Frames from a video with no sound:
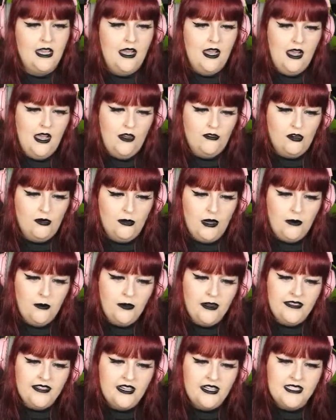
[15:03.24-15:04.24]

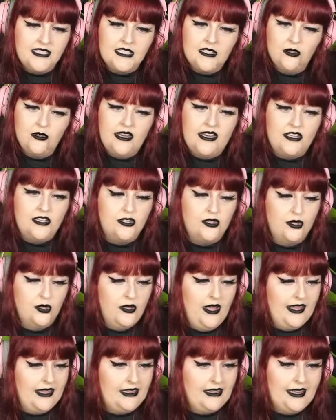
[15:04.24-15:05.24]
Remembering that I still need to do
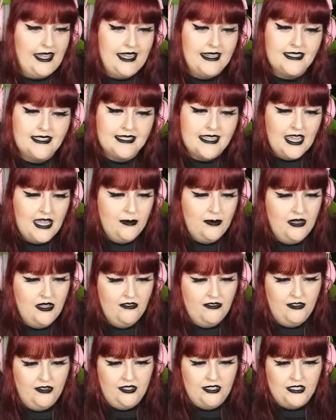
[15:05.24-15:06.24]
like landscaping
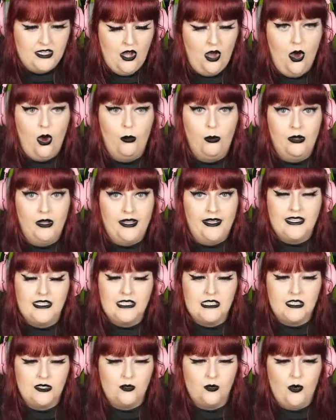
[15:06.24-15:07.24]
for this whole place
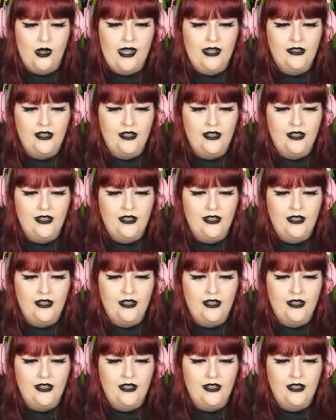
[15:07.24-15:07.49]
as well.